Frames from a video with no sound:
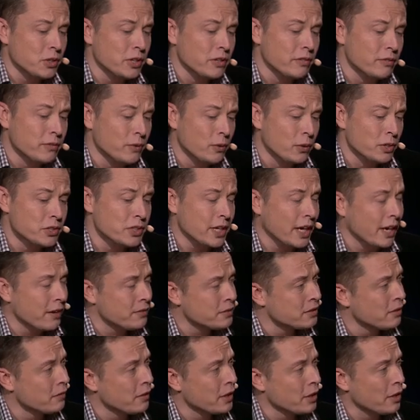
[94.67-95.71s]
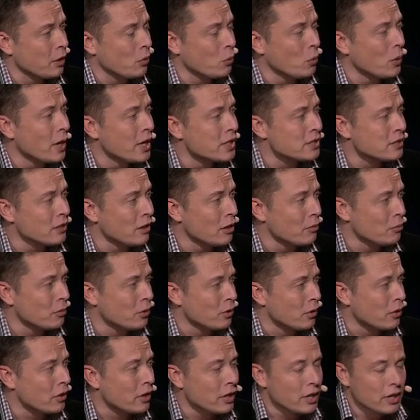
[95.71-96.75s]
you can afford to have something that weighs a lot
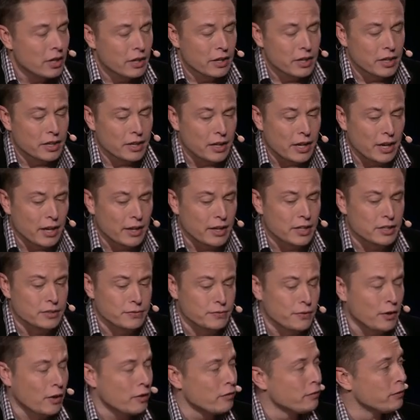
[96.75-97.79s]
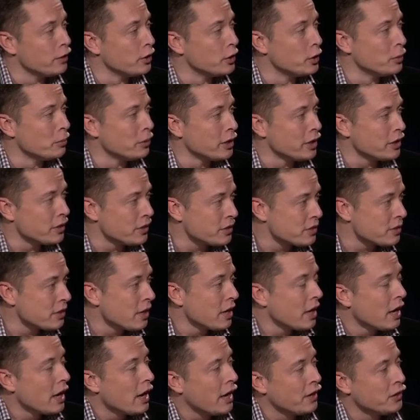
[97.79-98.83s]
more, is voluminous,
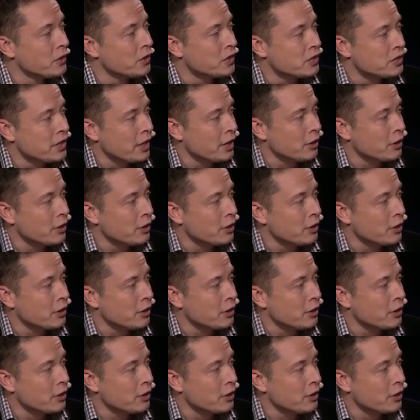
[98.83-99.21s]
and you can